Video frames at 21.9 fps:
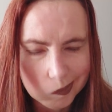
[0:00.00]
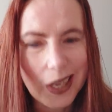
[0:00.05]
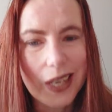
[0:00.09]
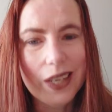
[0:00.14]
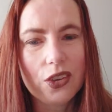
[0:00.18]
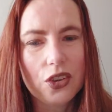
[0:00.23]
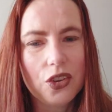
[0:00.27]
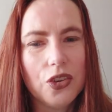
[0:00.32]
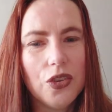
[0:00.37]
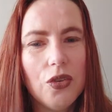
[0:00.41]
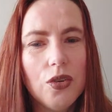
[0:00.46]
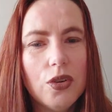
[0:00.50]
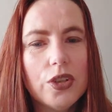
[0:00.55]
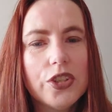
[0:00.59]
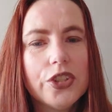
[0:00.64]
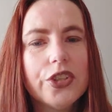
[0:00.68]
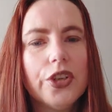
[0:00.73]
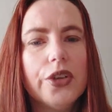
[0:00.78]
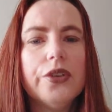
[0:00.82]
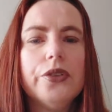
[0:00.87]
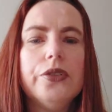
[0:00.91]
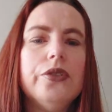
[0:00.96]
It could
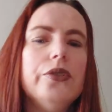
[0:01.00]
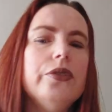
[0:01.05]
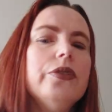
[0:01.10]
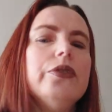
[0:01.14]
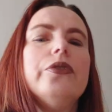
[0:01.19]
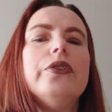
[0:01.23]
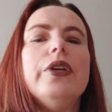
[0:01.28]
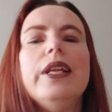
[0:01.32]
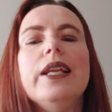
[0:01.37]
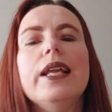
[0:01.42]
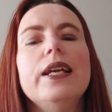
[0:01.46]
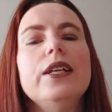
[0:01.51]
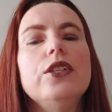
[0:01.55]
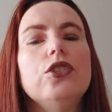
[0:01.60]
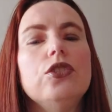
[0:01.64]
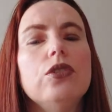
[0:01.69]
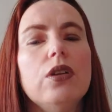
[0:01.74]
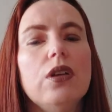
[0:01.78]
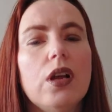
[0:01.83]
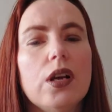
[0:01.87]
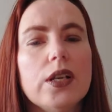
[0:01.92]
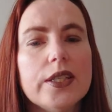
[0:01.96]
also relate
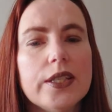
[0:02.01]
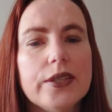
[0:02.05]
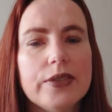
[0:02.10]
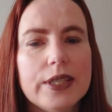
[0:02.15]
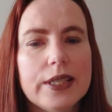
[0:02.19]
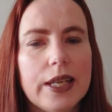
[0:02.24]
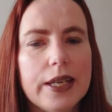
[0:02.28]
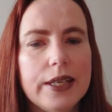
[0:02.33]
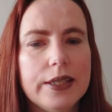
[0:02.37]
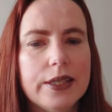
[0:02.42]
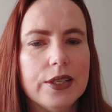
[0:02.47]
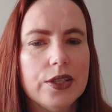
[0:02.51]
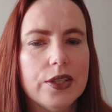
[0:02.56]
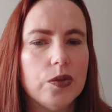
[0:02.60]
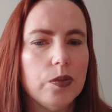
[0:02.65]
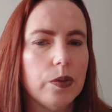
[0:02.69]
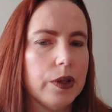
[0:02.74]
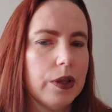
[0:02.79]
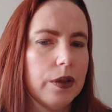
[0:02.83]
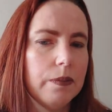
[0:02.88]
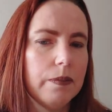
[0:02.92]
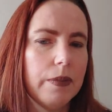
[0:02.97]
to a loss of
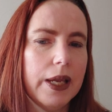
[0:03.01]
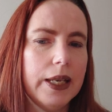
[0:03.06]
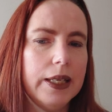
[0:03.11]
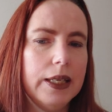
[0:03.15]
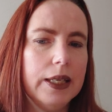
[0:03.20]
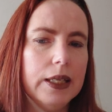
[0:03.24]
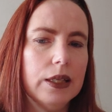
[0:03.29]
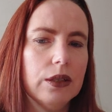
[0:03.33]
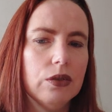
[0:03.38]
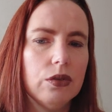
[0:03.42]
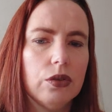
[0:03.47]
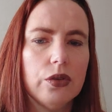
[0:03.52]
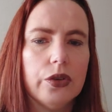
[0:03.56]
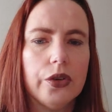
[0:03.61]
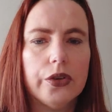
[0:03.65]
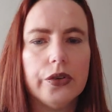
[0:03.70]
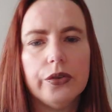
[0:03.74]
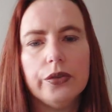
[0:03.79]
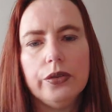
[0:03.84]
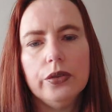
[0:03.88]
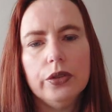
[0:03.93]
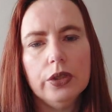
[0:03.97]
status with money,
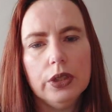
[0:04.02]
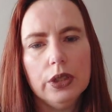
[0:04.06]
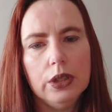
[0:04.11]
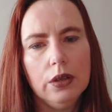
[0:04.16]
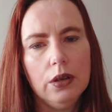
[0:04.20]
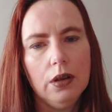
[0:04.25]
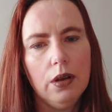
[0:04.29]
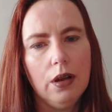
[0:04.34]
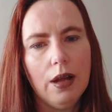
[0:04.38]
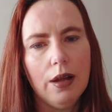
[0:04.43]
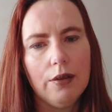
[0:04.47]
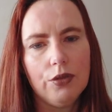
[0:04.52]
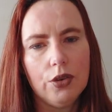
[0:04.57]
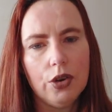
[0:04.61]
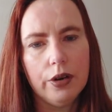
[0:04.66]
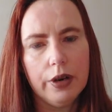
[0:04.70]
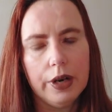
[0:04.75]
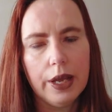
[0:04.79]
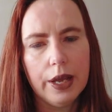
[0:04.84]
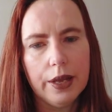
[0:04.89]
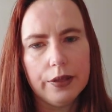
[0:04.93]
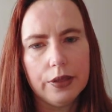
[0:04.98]
although I've
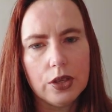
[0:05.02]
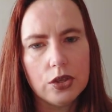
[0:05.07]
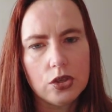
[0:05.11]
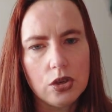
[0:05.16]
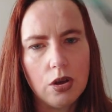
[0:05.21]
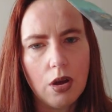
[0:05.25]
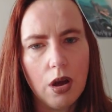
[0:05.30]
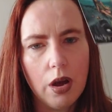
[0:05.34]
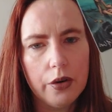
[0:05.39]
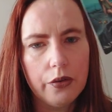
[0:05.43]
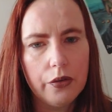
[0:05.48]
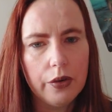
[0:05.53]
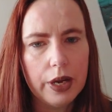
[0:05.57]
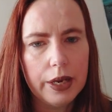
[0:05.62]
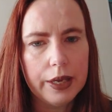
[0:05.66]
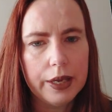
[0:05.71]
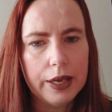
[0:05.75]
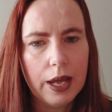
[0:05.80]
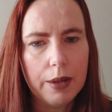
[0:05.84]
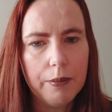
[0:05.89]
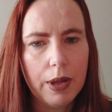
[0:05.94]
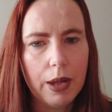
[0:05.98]
not had this card
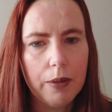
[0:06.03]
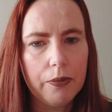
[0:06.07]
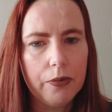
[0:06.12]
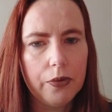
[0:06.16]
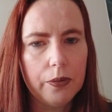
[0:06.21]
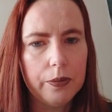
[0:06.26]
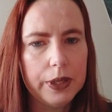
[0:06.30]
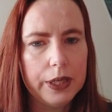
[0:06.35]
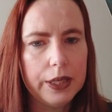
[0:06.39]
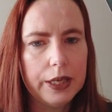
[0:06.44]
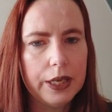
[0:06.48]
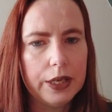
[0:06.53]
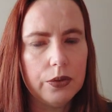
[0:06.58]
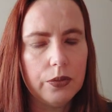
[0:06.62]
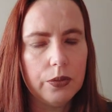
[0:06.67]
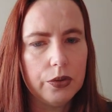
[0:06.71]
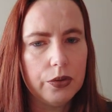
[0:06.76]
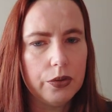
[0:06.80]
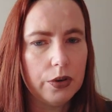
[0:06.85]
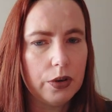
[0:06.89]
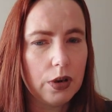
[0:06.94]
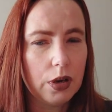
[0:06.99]
really come up for me yet
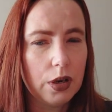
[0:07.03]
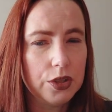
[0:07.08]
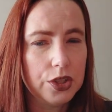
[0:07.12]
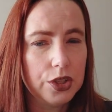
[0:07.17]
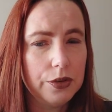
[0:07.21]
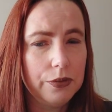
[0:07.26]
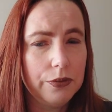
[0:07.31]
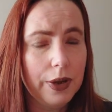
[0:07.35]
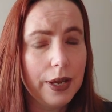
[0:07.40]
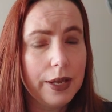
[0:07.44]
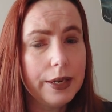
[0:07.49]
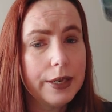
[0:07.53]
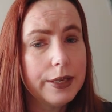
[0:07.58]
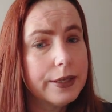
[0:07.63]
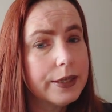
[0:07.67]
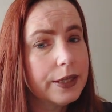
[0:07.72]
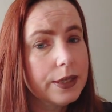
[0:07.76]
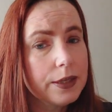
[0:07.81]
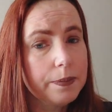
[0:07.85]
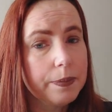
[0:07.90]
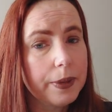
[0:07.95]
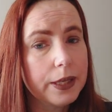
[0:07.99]
with regards to
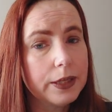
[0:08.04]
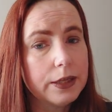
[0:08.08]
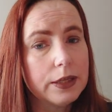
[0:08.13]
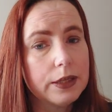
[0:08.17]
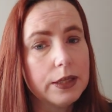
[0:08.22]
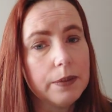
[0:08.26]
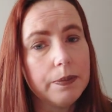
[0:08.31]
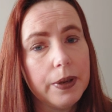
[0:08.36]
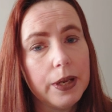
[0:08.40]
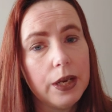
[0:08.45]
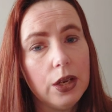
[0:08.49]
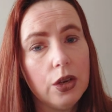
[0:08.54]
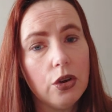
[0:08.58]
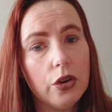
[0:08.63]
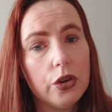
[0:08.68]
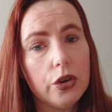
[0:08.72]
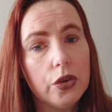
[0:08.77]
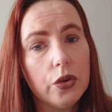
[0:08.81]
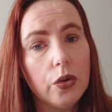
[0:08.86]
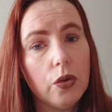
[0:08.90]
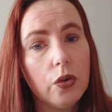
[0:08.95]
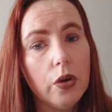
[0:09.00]
finances, but depending
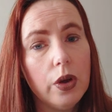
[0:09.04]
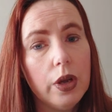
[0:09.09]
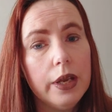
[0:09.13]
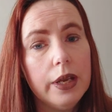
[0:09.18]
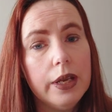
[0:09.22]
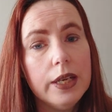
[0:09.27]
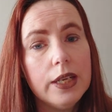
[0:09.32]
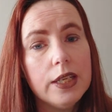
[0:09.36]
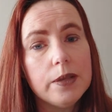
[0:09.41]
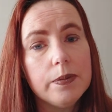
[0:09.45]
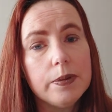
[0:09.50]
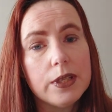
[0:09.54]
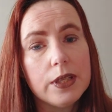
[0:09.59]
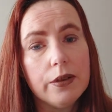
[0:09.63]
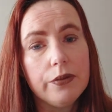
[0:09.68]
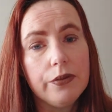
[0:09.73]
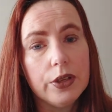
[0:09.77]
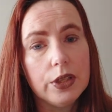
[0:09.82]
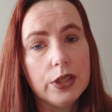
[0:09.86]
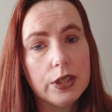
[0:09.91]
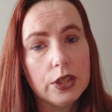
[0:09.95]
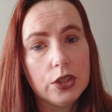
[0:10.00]
on your
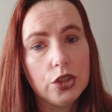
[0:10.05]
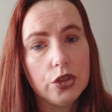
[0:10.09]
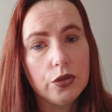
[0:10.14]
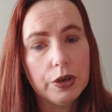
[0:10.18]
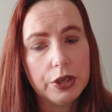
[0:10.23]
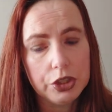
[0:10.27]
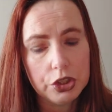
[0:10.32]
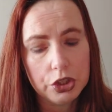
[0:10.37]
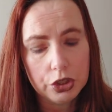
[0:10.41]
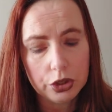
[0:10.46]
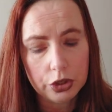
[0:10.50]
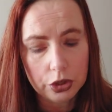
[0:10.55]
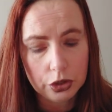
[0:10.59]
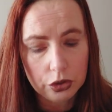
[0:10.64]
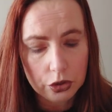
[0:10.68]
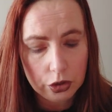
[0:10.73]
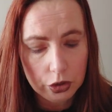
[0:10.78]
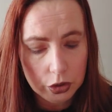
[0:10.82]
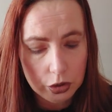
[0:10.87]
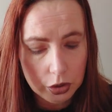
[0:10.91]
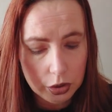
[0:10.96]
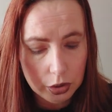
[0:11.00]
specific situation, it
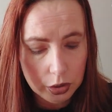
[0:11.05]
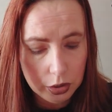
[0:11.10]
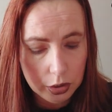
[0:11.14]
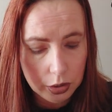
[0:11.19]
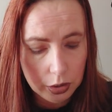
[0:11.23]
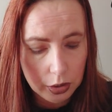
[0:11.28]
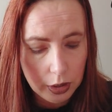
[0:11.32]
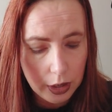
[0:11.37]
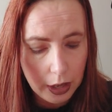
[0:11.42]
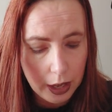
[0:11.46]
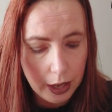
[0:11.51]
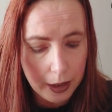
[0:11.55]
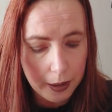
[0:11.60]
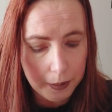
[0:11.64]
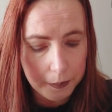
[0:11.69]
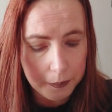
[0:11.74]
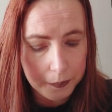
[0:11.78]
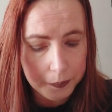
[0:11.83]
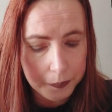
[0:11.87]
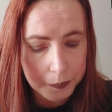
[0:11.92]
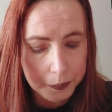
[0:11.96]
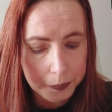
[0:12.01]
could
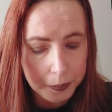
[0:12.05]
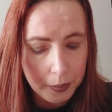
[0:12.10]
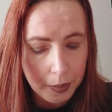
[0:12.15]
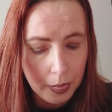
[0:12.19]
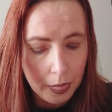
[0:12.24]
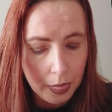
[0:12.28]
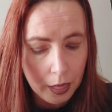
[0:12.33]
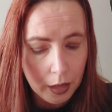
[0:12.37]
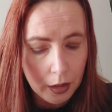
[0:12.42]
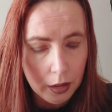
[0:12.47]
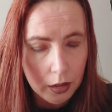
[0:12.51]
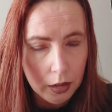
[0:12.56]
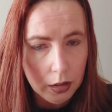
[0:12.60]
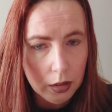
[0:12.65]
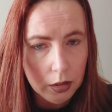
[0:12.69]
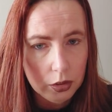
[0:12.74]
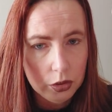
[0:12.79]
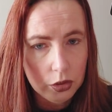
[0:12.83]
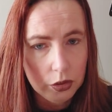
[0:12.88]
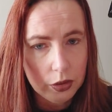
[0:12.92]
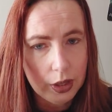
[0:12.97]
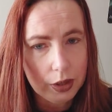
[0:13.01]

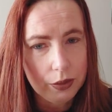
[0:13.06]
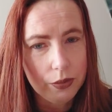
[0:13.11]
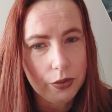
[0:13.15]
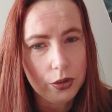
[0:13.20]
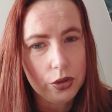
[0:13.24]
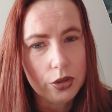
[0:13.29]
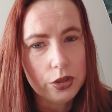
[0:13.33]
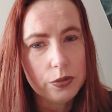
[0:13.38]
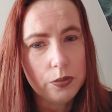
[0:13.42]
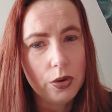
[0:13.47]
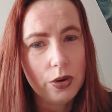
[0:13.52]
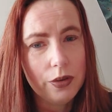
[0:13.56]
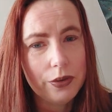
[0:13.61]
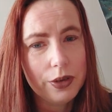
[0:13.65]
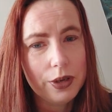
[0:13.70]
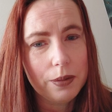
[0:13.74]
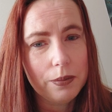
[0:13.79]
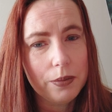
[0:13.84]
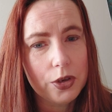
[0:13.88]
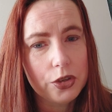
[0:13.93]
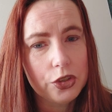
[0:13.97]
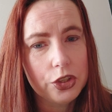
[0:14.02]
do that for you. It's more
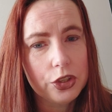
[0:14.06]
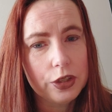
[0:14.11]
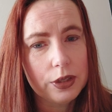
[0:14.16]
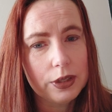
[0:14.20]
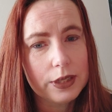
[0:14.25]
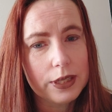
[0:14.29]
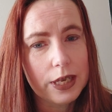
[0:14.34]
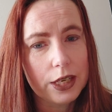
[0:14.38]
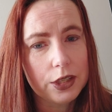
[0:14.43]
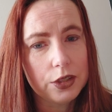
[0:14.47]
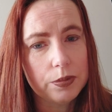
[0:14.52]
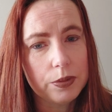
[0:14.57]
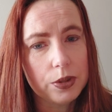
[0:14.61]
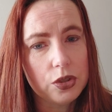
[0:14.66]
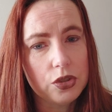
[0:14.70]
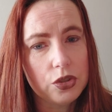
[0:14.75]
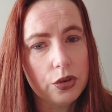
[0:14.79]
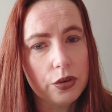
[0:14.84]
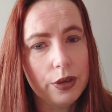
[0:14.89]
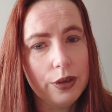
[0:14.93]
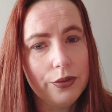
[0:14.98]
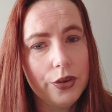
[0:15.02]
emotional attachment.
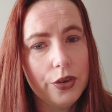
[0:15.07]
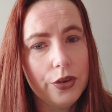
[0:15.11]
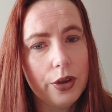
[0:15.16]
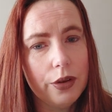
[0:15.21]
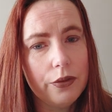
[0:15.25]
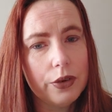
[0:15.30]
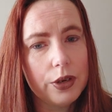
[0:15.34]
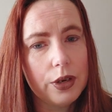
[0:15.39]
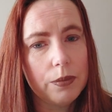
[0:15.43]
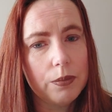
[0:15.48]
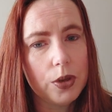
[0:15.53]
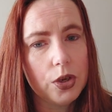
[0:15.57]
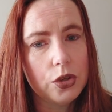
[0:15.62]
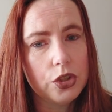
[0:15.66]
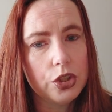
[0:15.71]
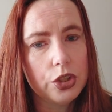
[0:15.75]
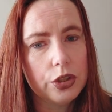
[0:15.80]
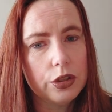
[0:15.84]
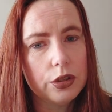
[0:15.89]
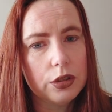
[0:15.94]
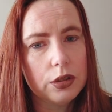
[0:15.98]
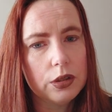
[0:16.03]
So if you have an
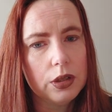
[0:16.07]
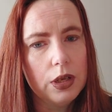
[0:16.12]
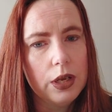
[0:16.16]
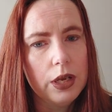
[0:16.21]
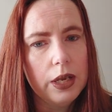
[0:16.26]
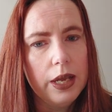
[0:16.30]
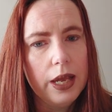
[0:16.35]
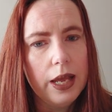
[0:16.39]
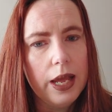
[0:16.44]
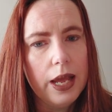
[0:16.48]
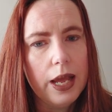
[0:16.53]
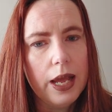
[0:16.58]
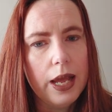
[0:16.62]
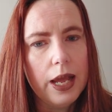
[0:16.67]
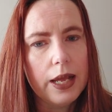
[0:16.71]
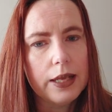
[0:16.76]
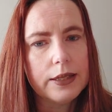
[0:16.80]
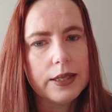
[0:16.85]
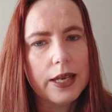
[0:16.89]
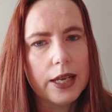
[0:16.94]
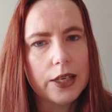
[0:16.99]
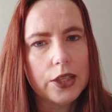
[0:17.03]
emotional
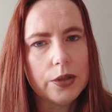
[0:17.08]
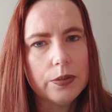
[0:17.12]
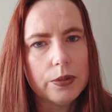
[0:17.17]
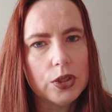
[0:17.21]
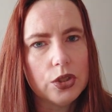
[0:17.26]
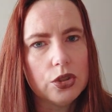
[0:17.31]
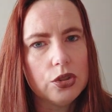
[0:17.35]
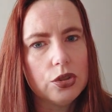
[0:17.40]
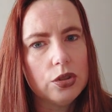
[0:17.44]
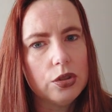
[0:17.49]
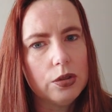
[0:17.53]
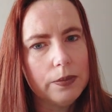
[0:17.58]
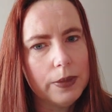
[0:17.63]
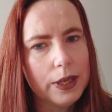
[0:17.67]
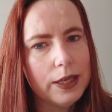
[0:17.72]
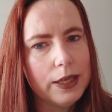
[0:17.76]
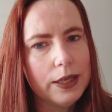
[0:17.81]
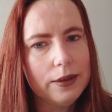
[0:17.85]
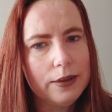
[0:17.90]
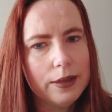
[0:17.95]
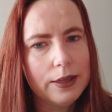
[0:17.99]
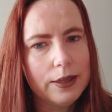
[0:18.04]
attachment to
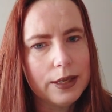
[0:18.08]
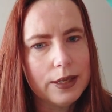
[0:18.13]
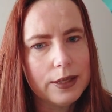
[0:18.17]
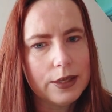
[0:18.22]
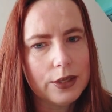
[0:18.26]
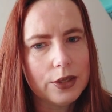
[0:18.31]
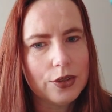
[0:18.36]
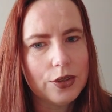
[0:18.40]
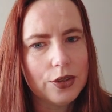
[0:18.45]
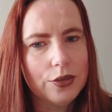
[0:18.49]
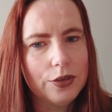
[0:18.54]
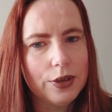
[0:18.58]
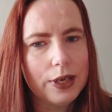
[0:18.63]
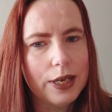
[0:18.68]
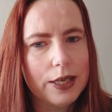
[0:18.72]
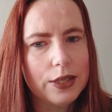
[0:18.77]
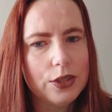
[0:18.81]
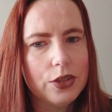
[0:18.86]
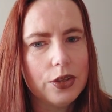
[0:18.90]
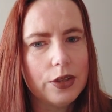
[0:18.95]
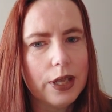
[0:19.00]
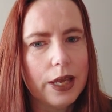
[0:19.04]
money, then yes, it could
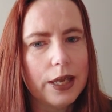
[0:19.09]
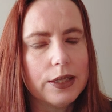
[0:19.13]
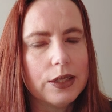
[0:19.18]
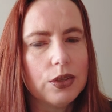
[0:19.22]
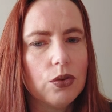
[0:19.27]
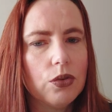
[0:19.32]
relate to that.